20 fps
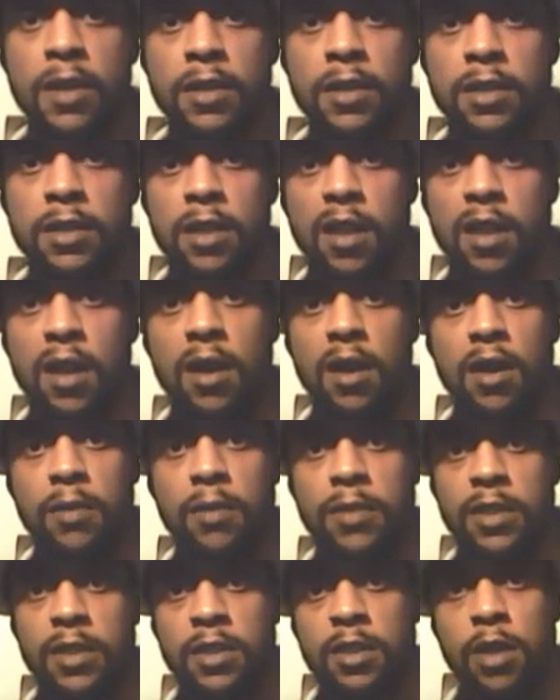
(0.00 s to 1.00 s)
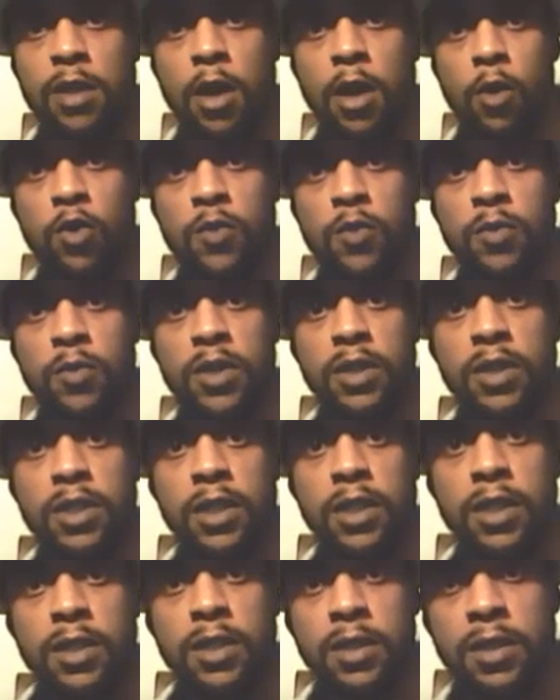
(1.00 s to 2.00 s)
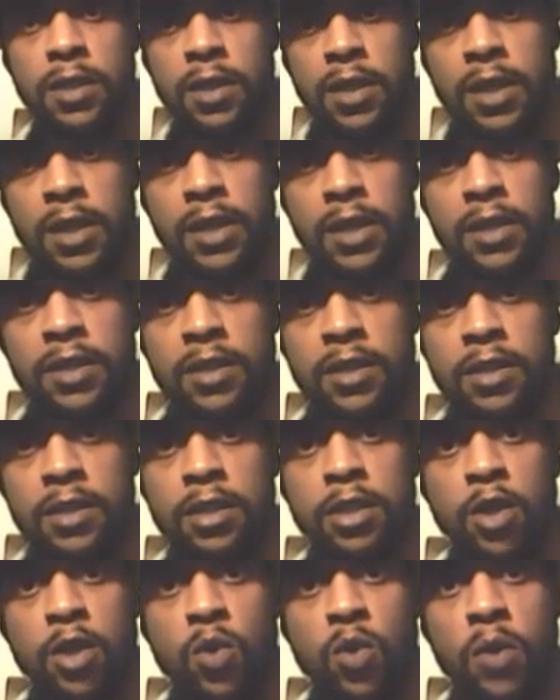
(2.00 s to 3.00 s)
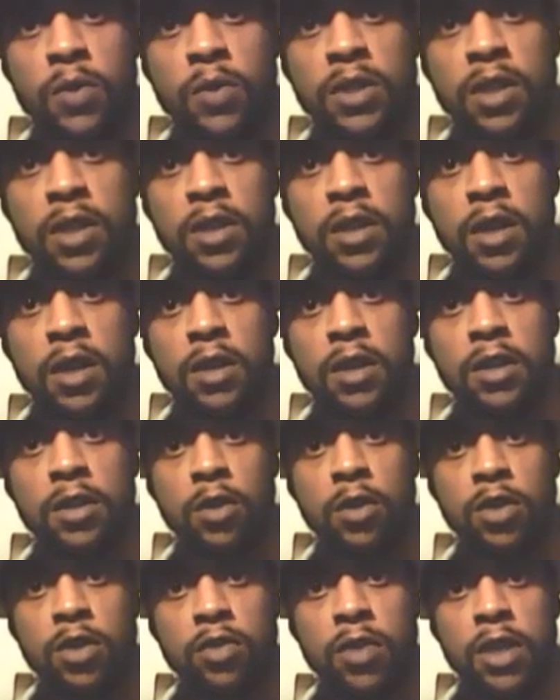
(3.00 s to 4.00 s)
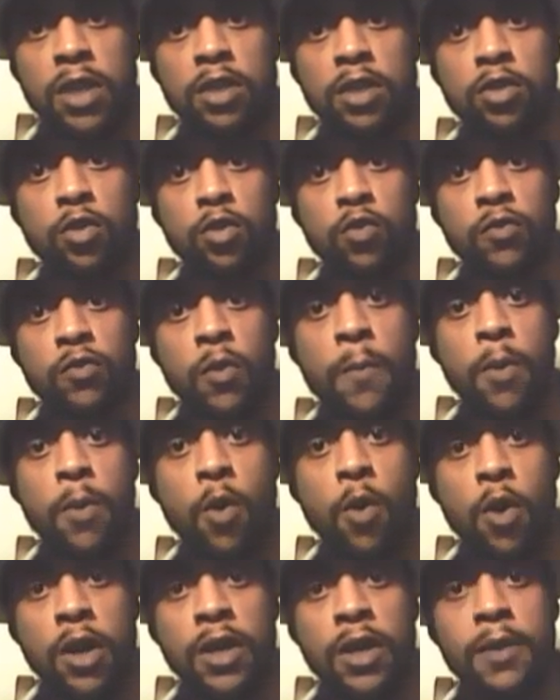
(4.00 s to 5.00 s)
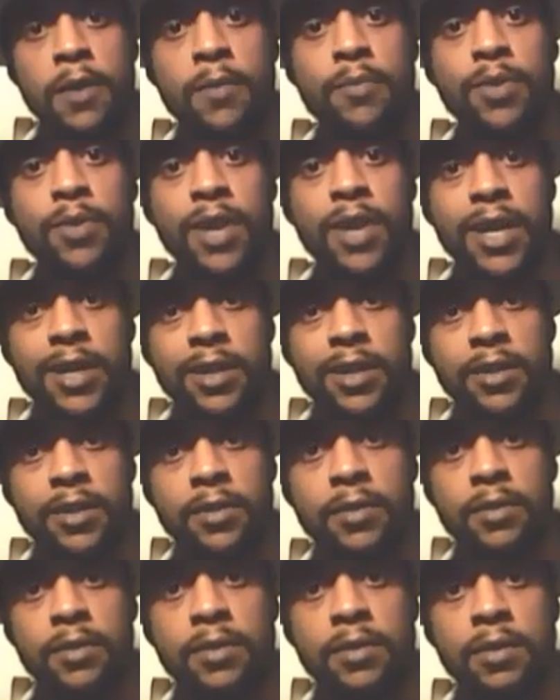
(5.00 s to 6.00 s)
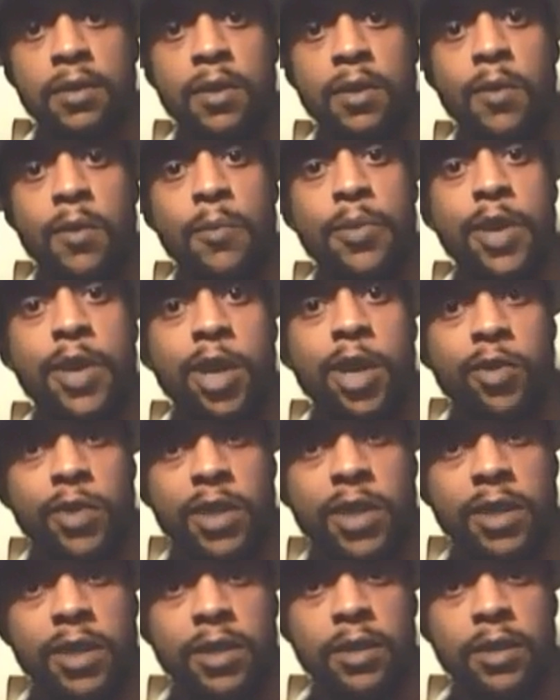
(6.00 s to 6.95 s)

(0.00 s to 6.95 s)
Shalom, this is your host BG, and this is the show where we take the unadulterated truth, point blank, period.